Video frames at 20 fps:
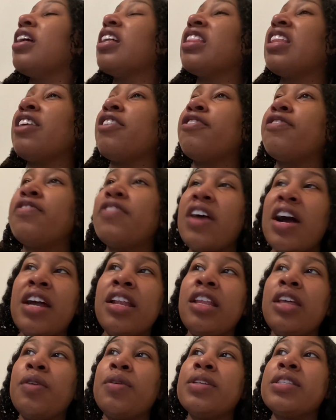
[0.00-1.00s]
They
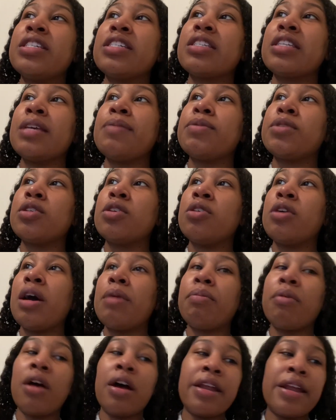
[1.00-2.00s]
finally went to sleep. So I
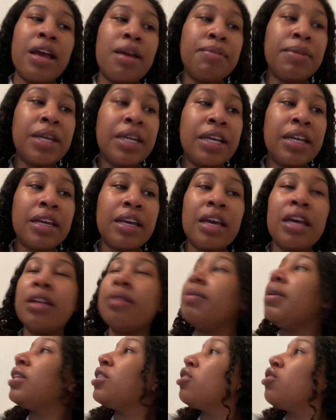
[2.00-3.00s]
brought Emmy
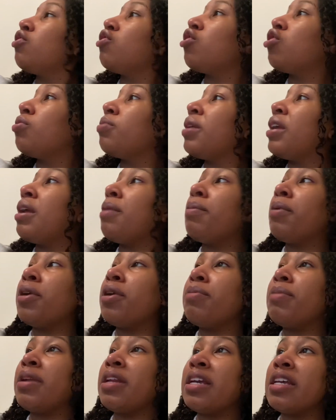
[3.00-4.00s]
and me to the room, and I put
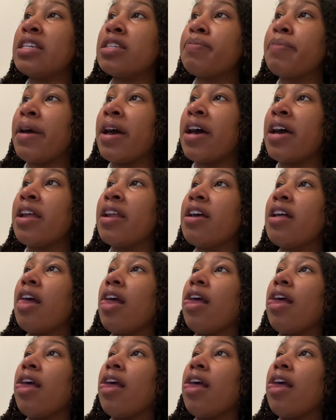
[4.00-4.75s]
him in his bed.